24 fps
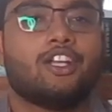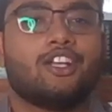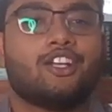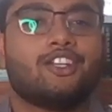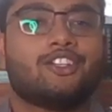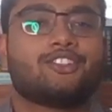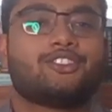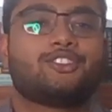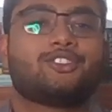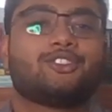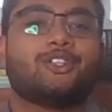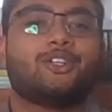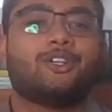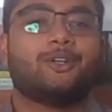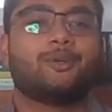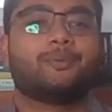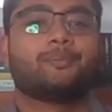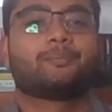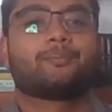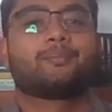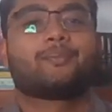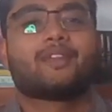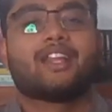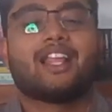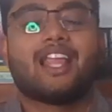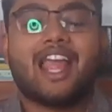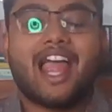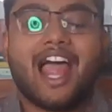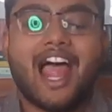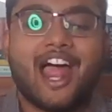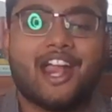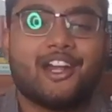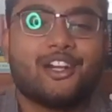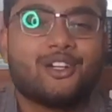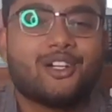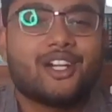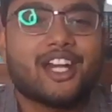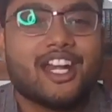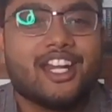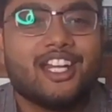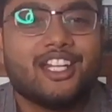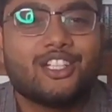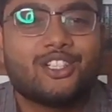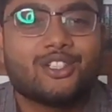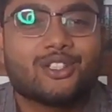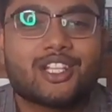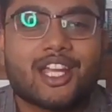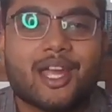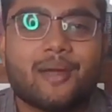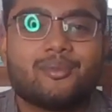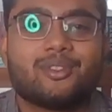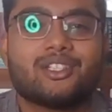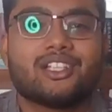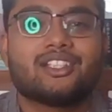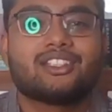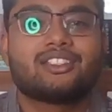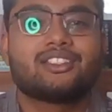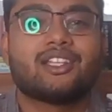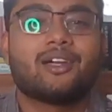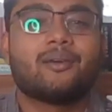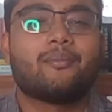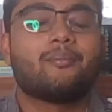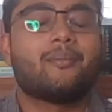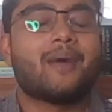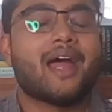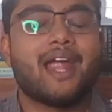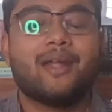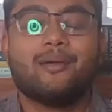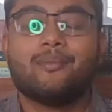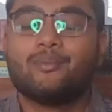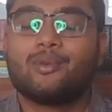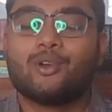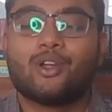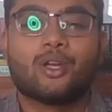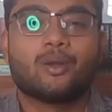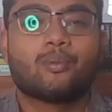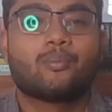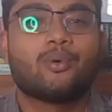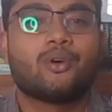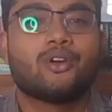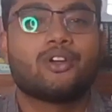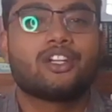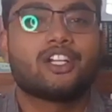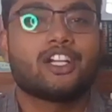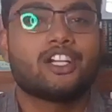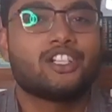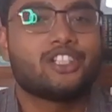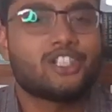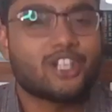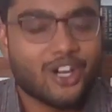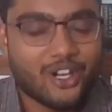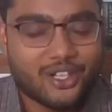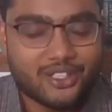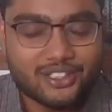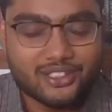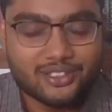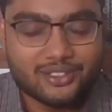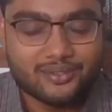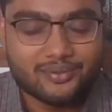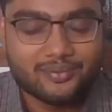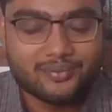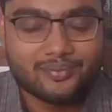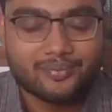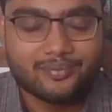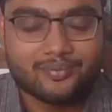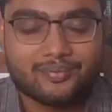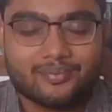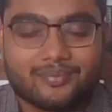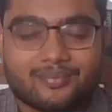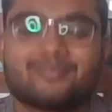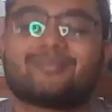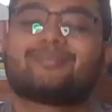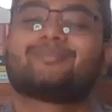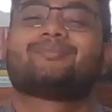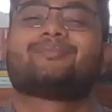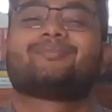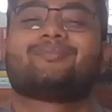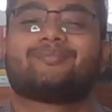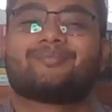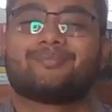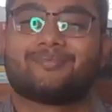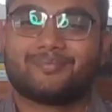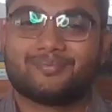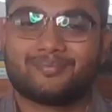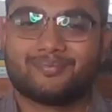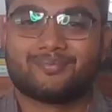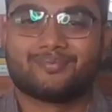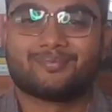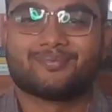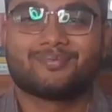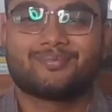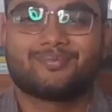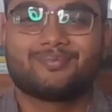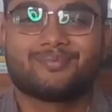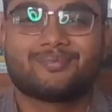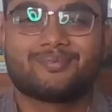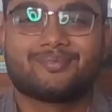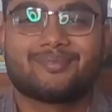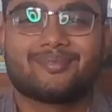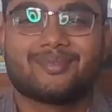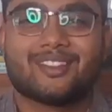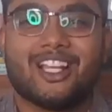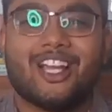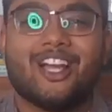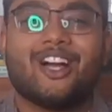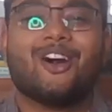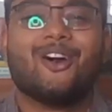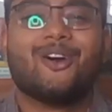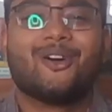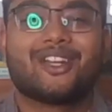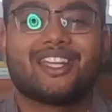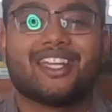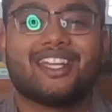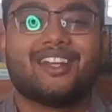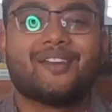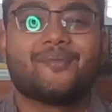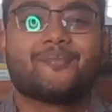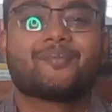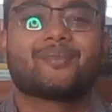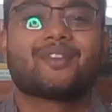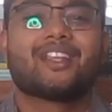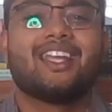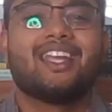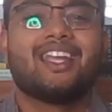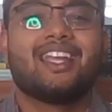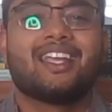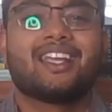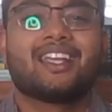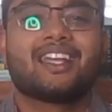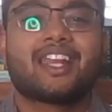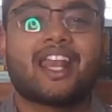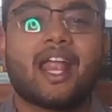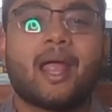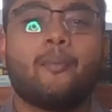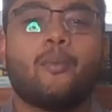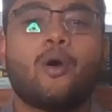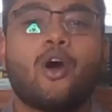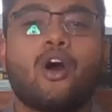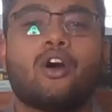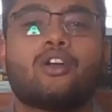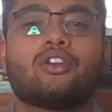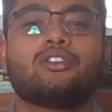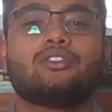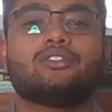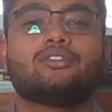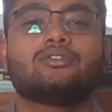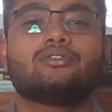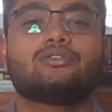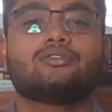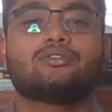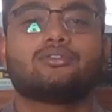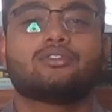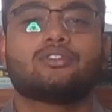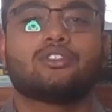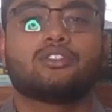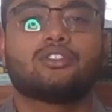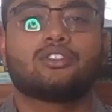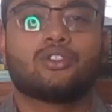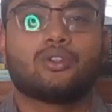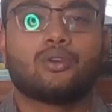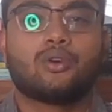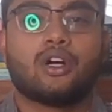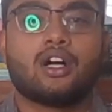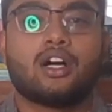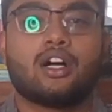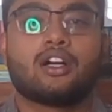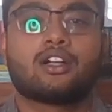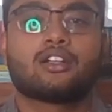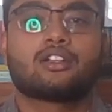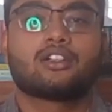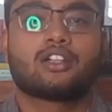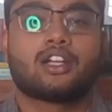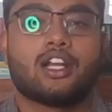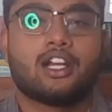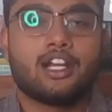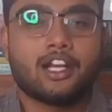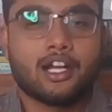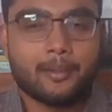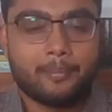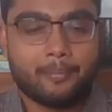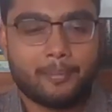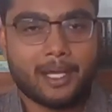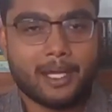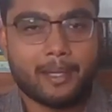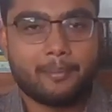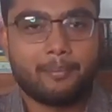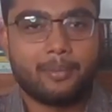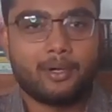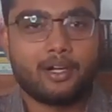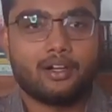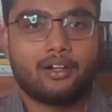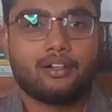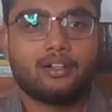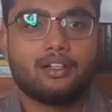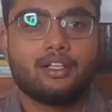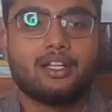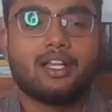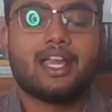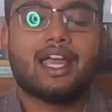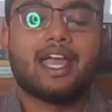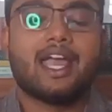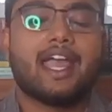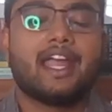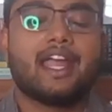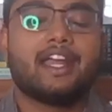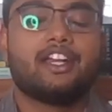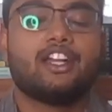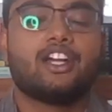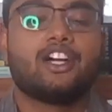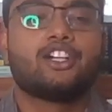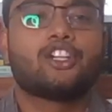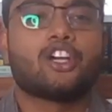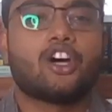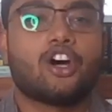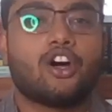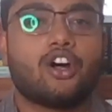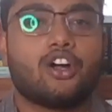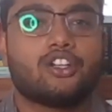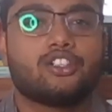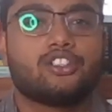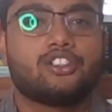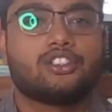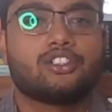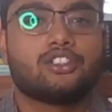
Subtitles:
So, are you ready to capture some mind-blowing portrait shots? Mm-hmm. Okay. Grab on to a colored paper and a torch